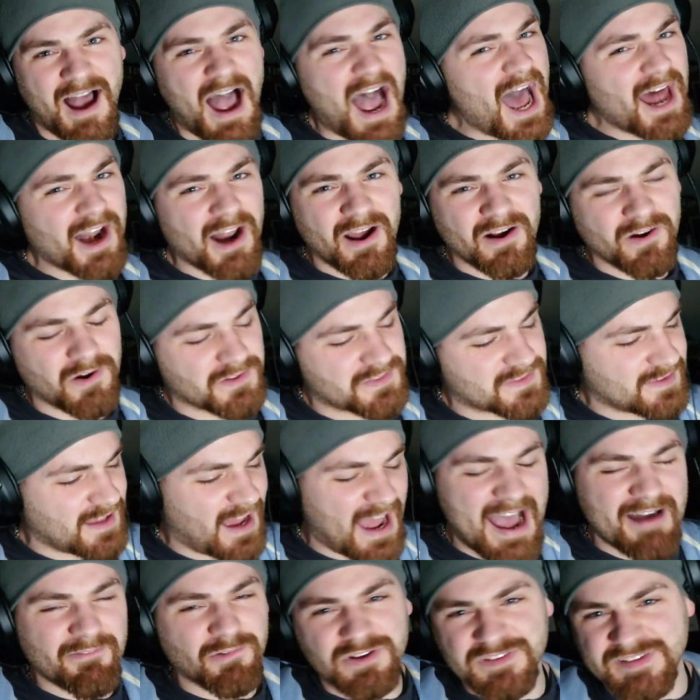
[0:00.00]
I
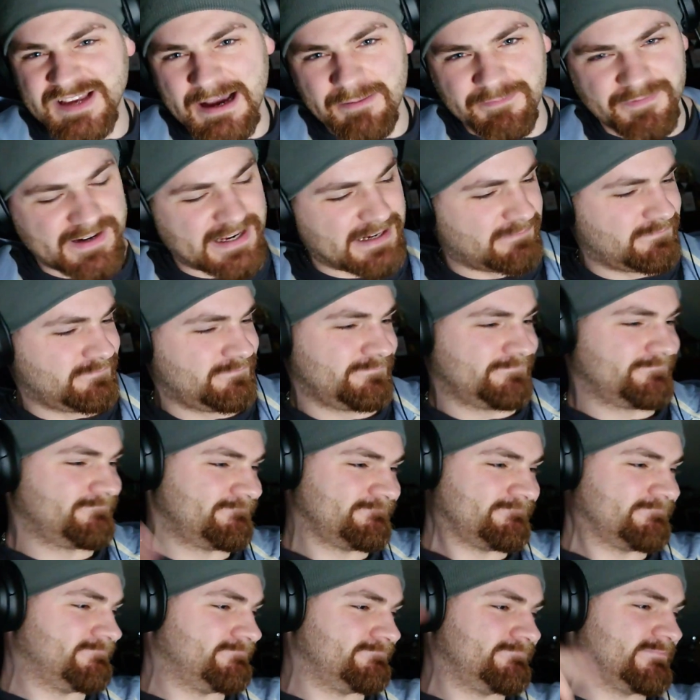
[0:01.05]
haven't got time for that.
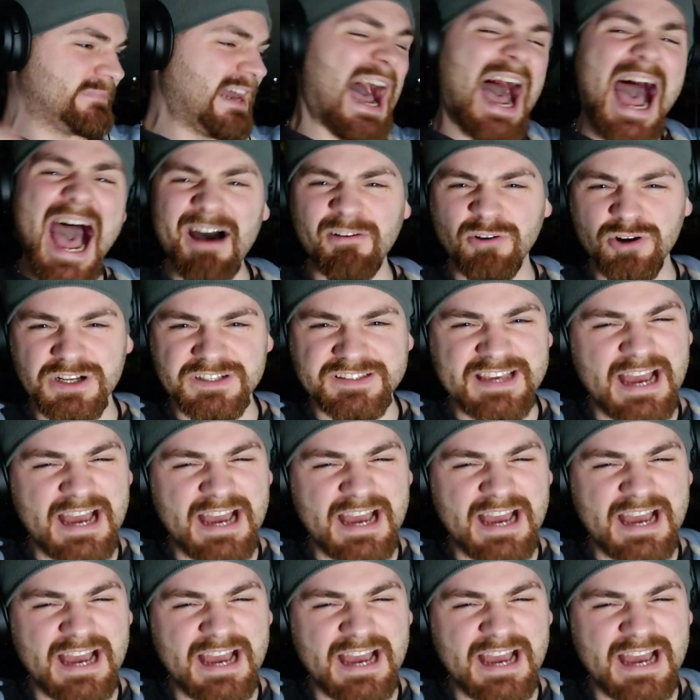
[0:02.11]
I haven't